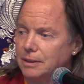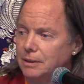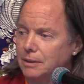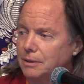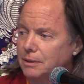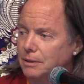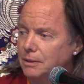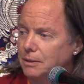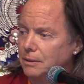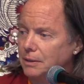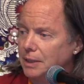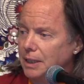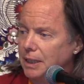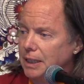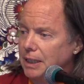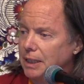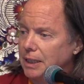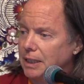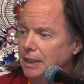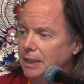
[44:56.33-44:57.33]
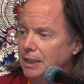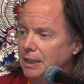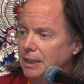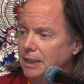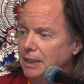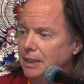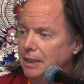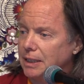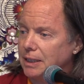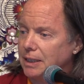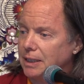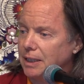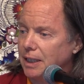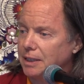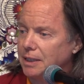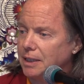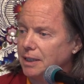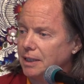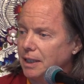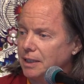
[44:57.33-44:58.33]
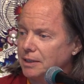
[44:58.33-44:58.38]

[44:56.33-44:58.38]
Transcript: Nicole. I think